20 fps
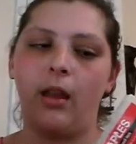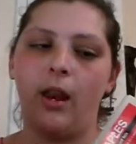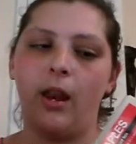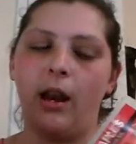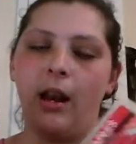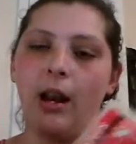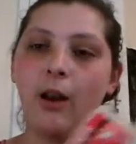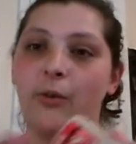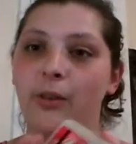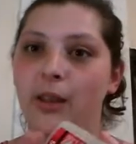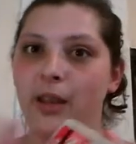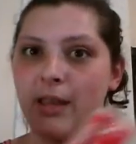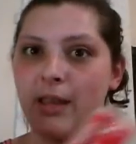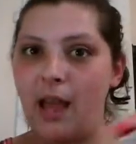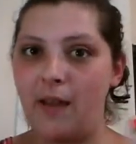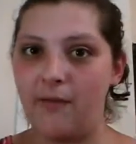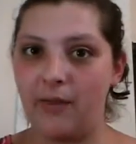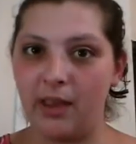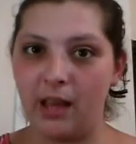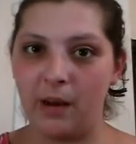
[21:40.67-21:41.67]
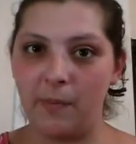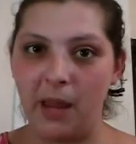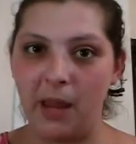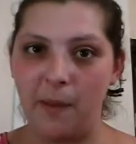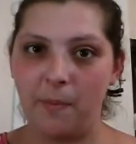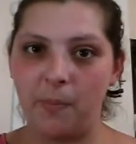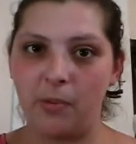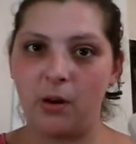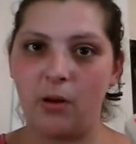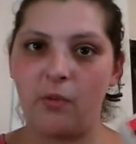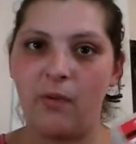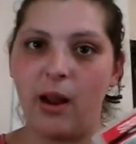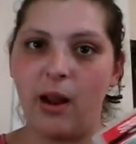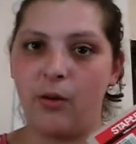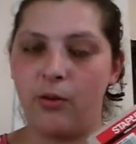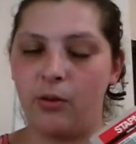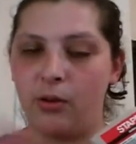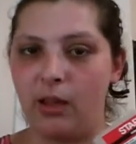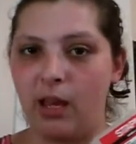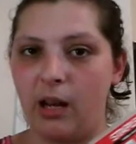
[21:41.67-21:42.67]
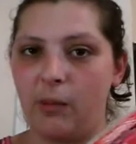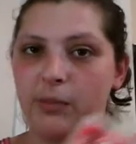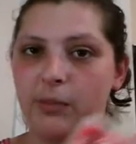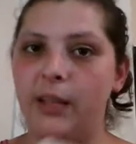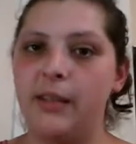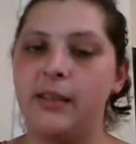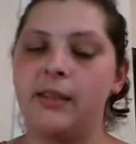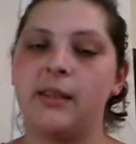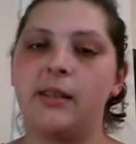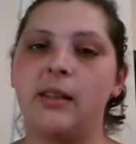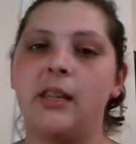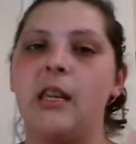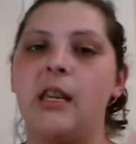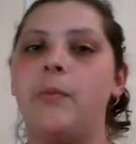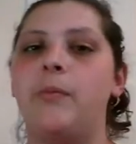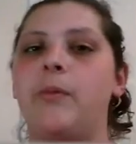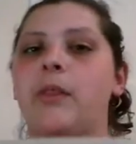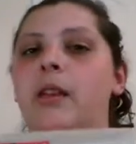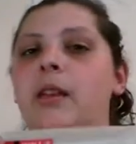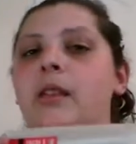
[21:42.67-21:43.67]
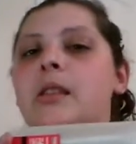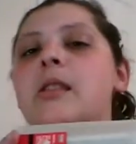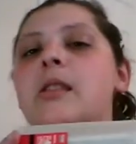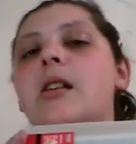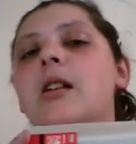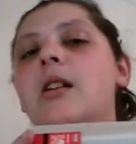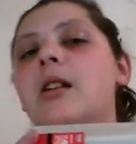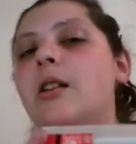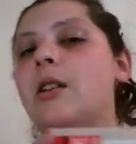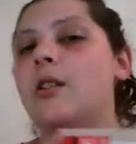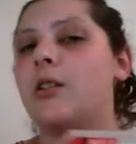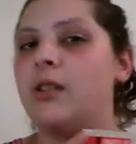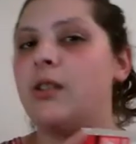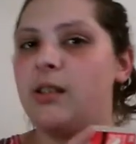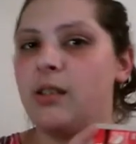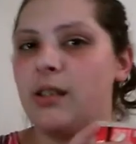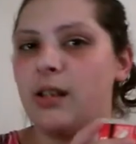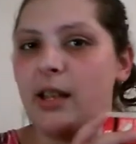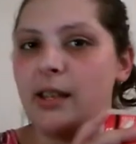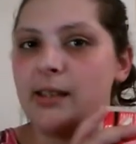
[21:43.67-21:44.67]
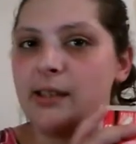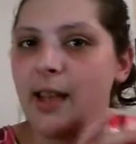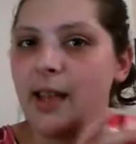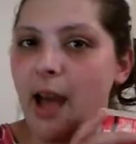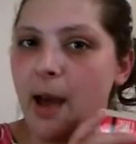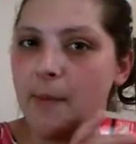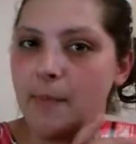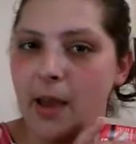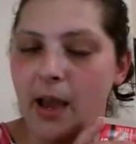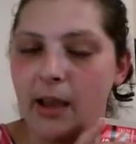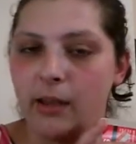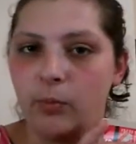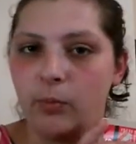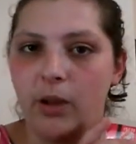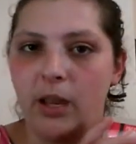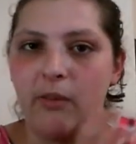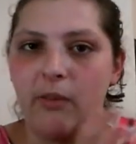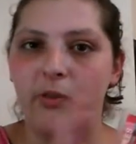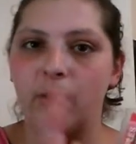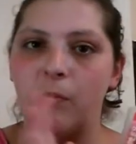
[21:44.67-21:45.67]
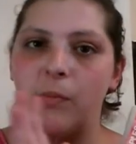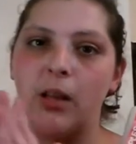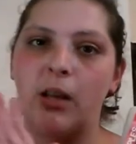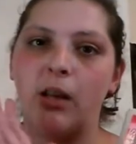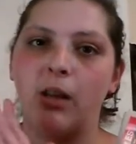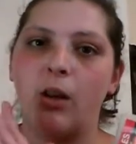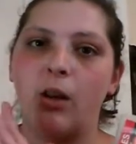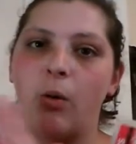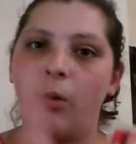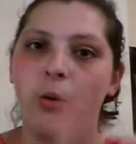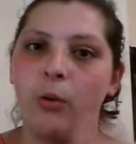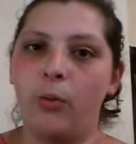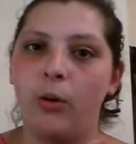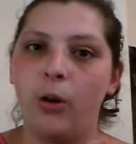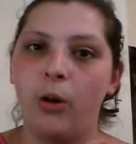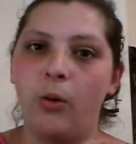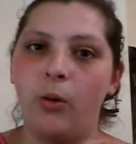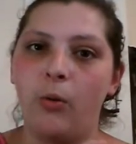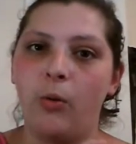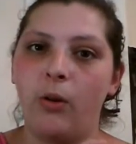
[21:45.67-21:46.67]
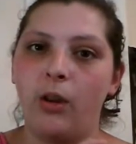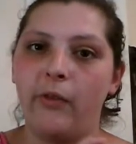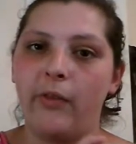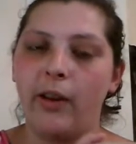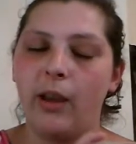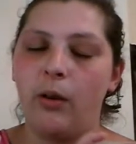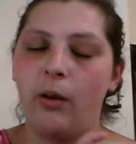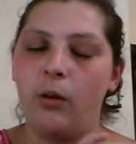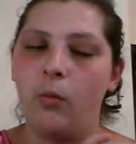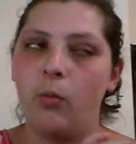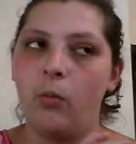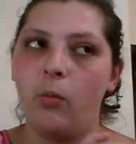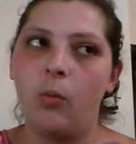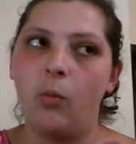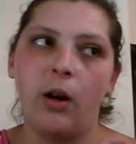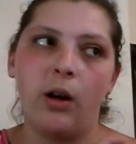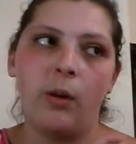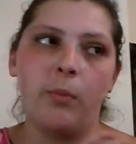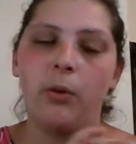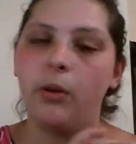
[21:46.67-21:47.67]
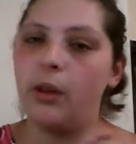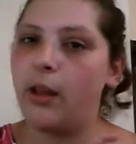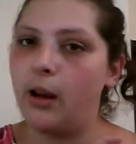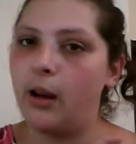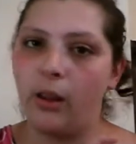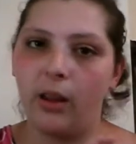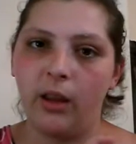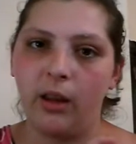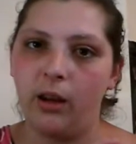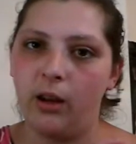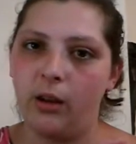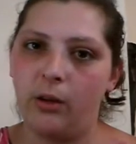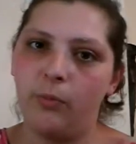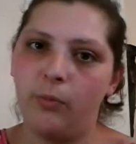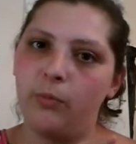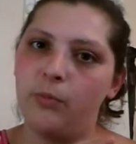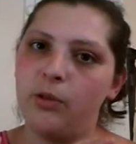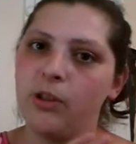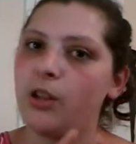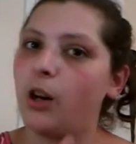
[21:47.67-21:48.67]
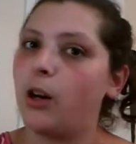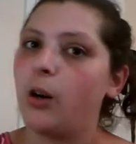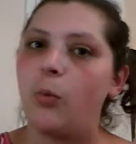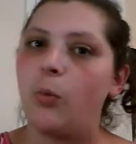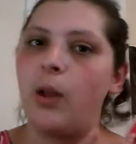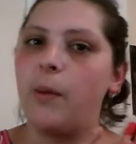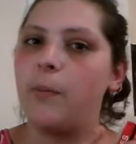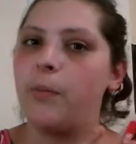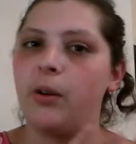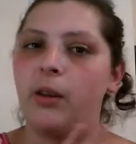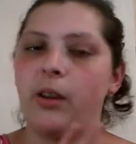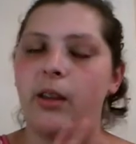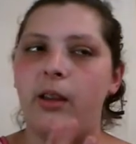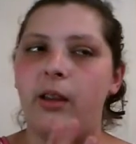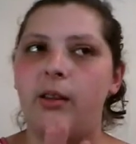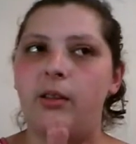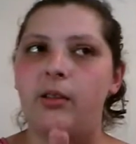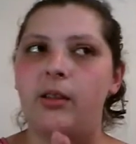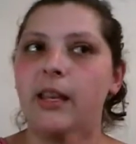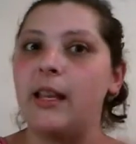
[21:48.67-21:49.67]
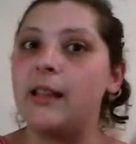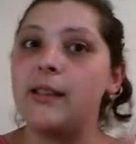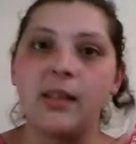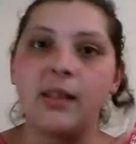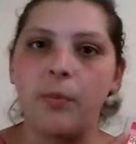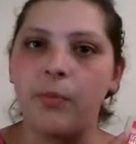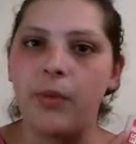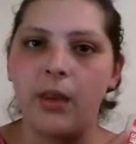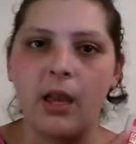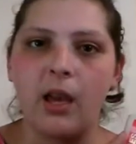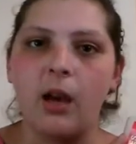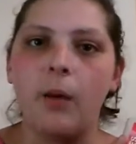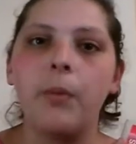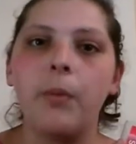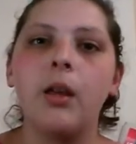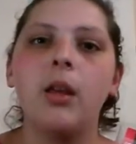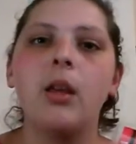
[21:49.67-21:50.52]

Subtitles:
I don't like having a lot of paper around or a lot of places to keep things. This is a nice compact way for me to go through if I want to pull out start a whip or like kit something up,